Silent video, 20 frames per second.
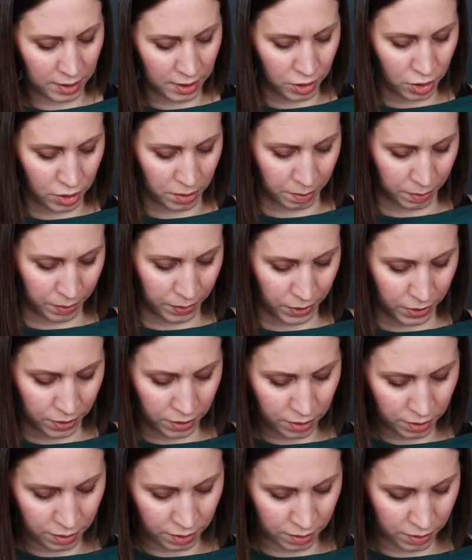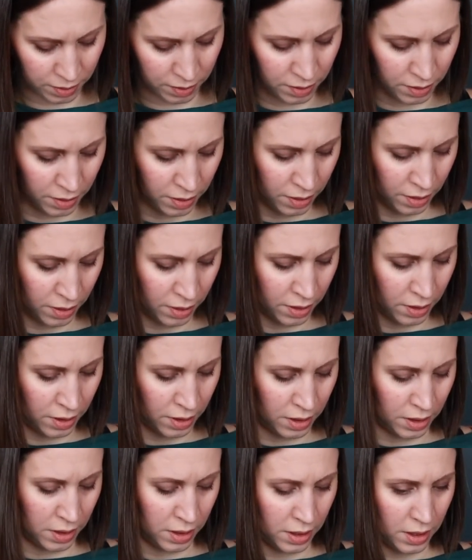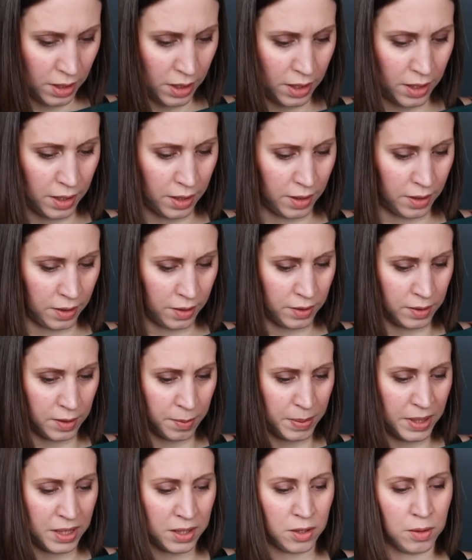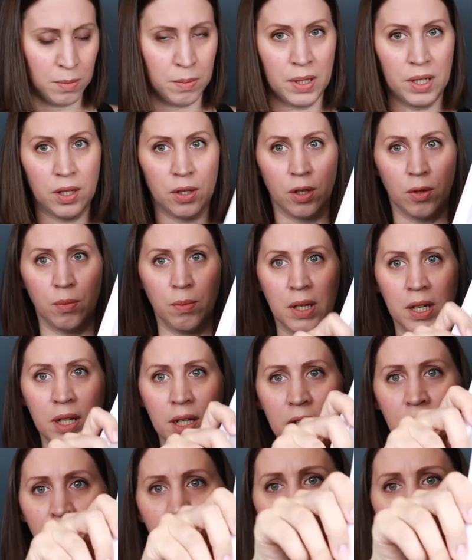jumper. It's a pattern by Rauma in